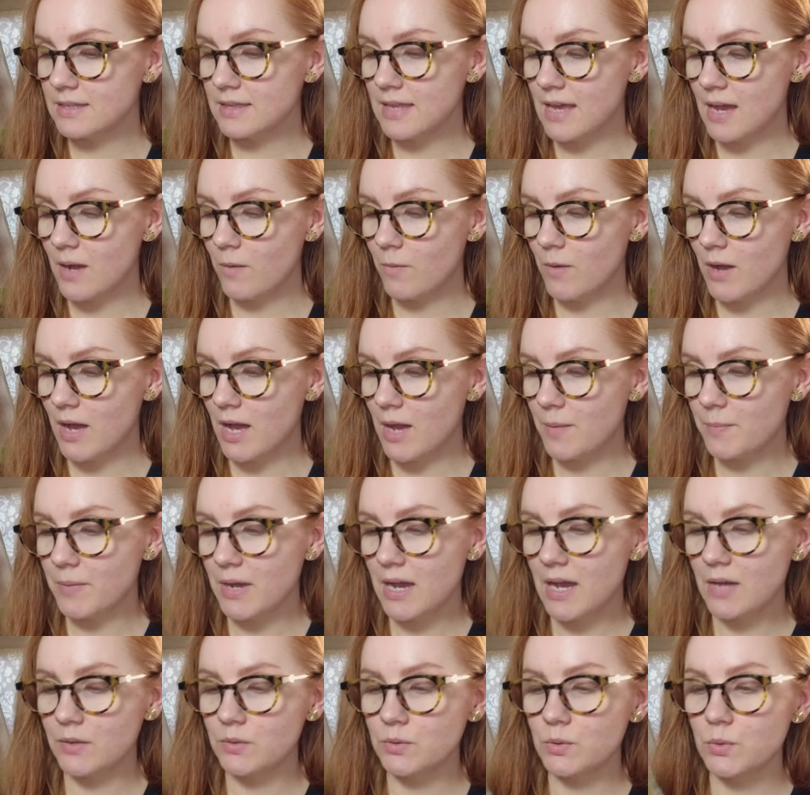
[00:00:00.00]
now I'm
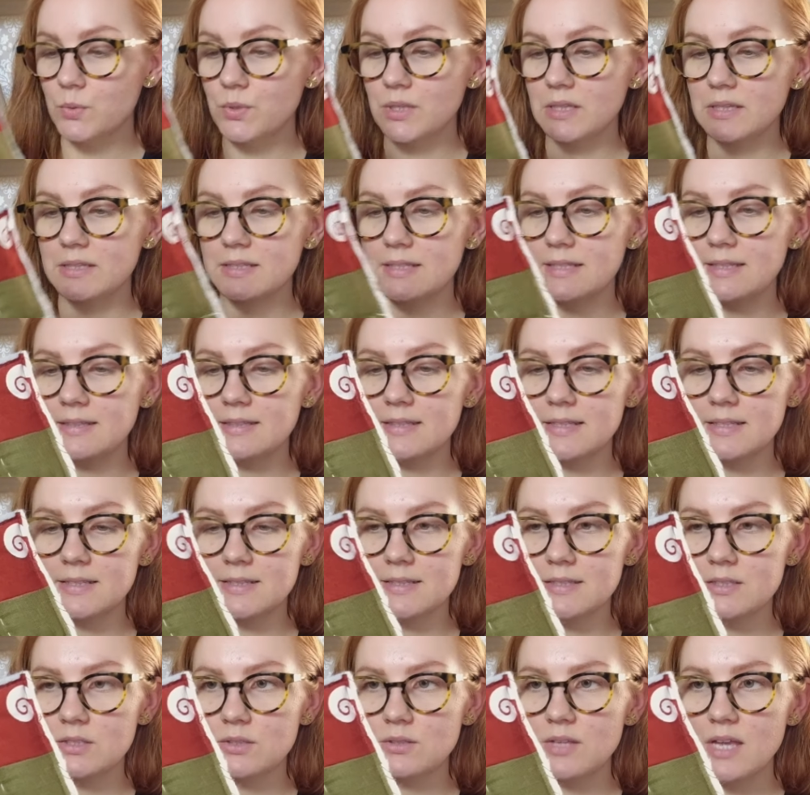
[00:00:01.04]
hand quilting this
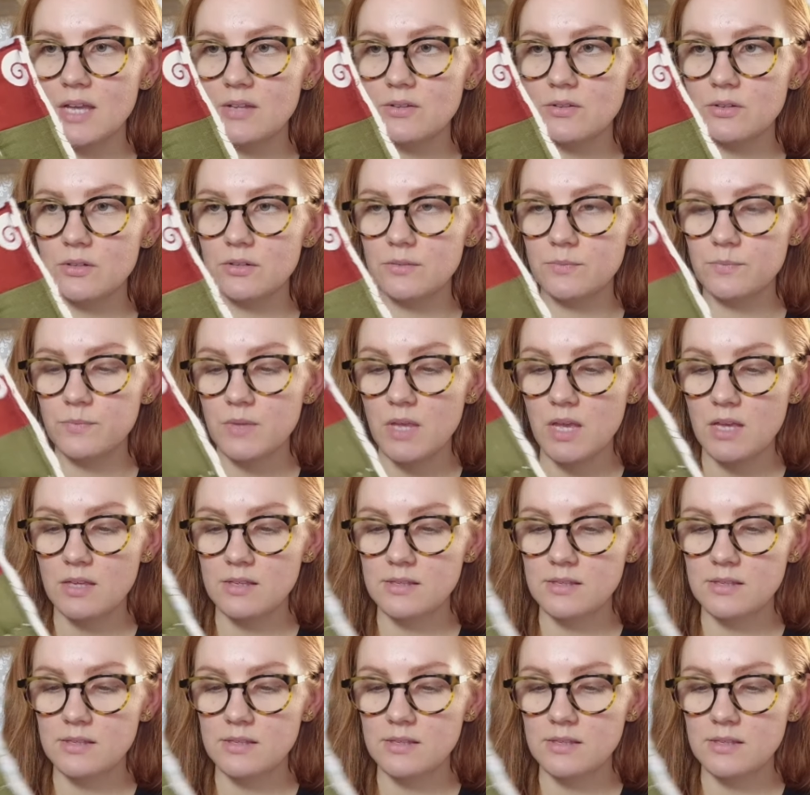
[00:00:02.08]
together.